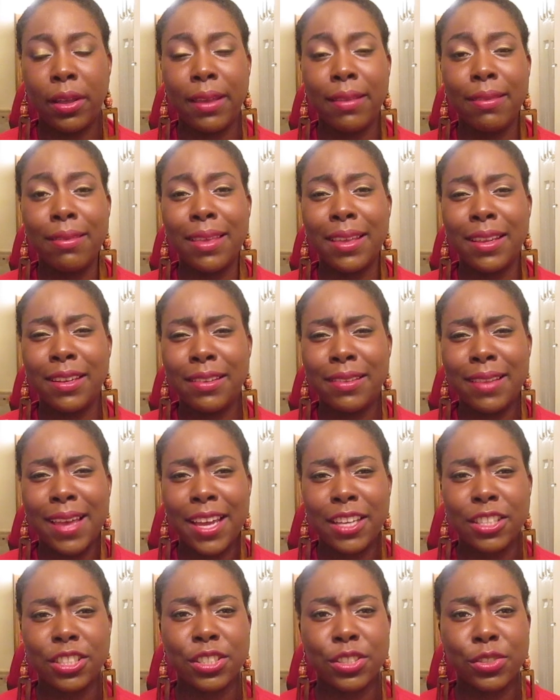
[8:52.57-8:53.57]
And then
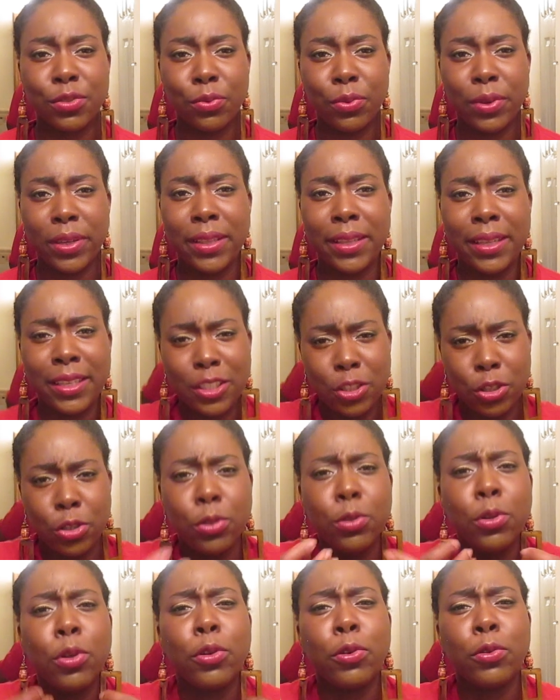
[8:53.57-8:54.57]
that just really,
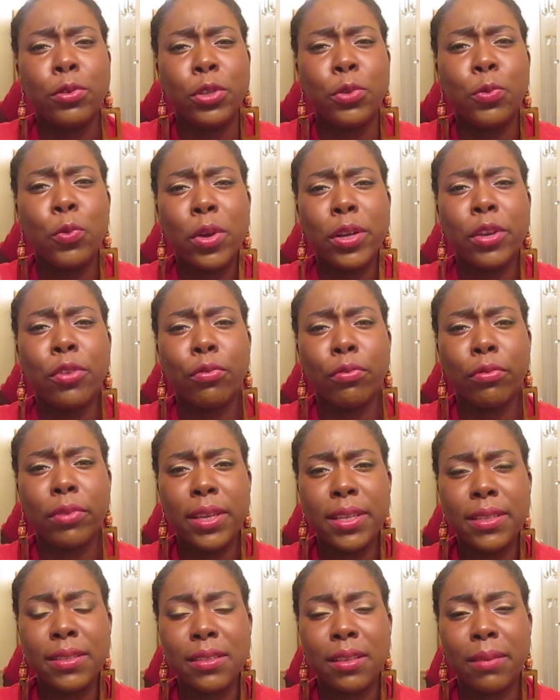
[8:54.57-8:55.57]
you want to
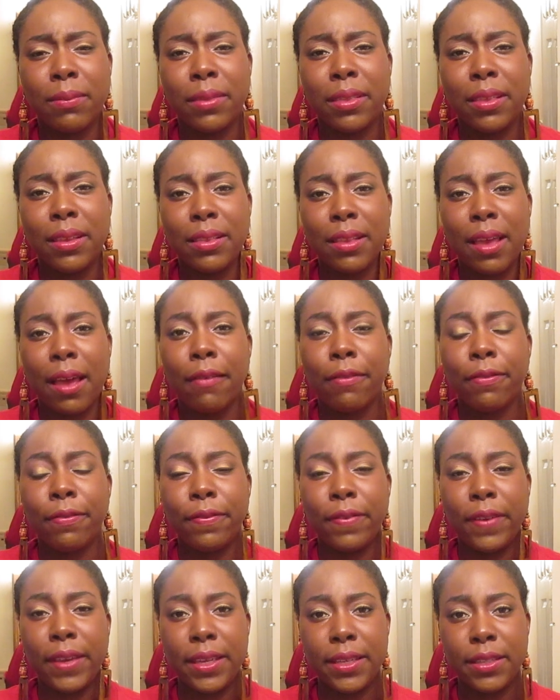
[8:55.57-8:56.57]
read something that
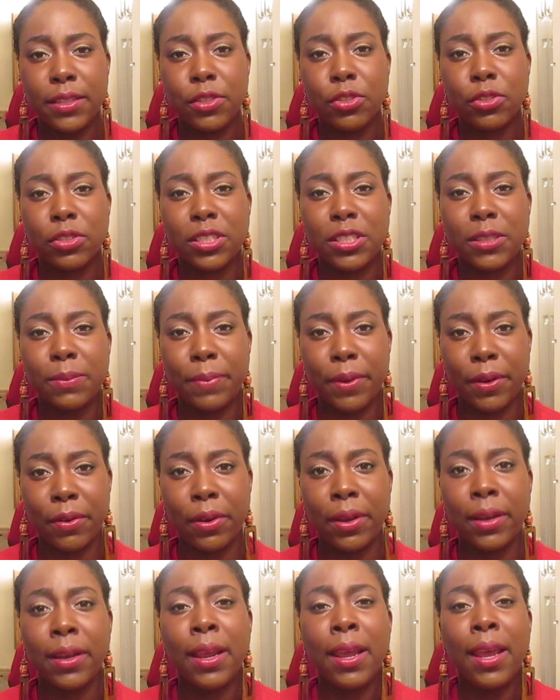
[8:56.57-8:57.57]
feeds your
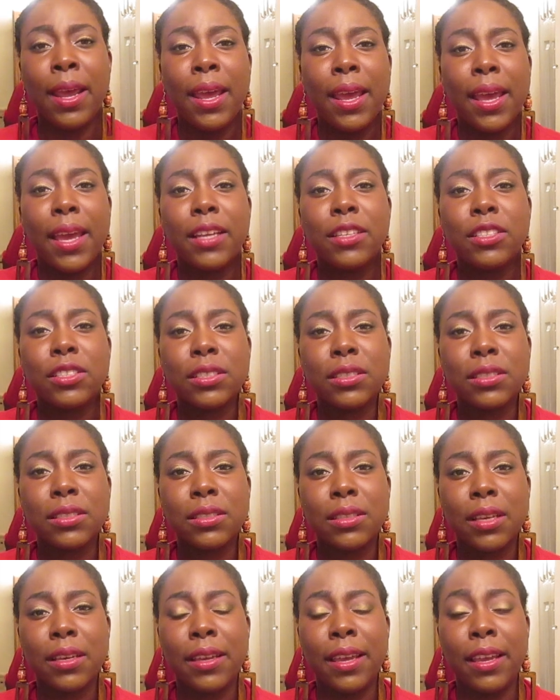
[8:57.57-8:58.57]
spirit and
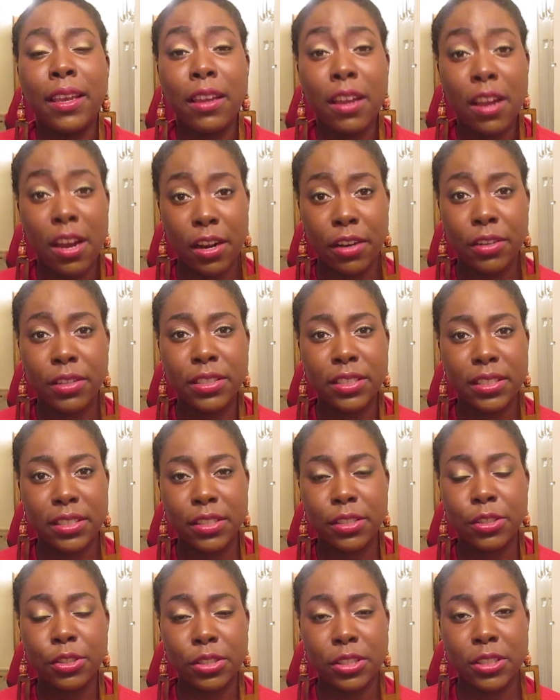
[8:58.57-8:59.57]
just
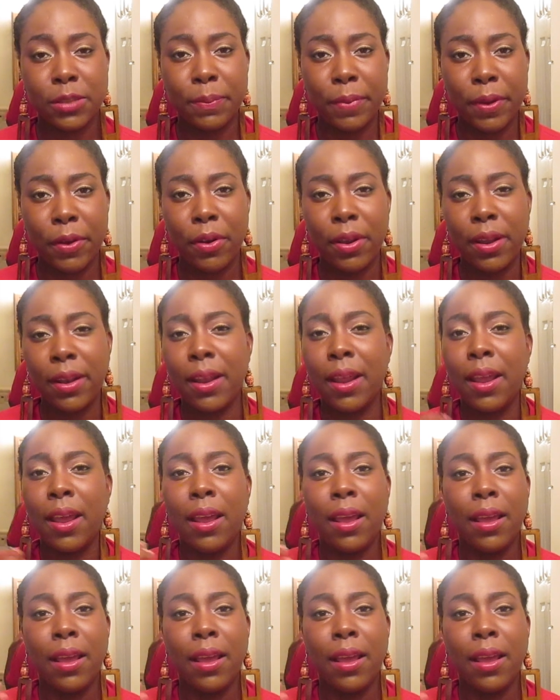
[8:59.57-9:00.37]
encourages your spirit.